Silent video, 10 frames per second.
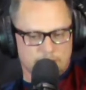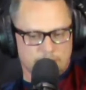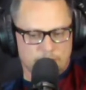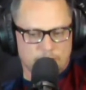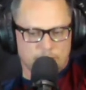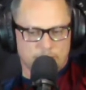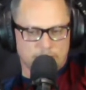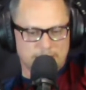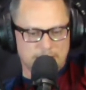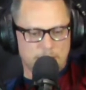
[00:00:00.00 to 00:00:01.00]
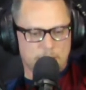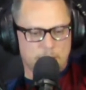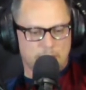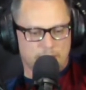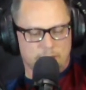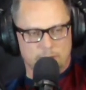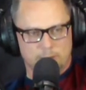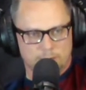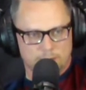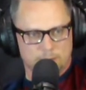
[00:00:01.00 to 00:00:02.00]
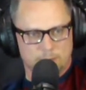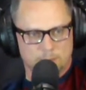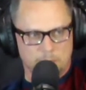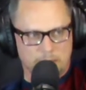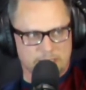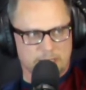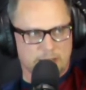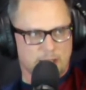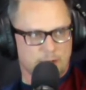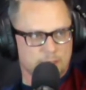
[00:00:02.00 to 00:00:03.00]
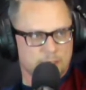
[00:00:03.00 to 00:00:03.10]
I have to get on the DB method and bust it out,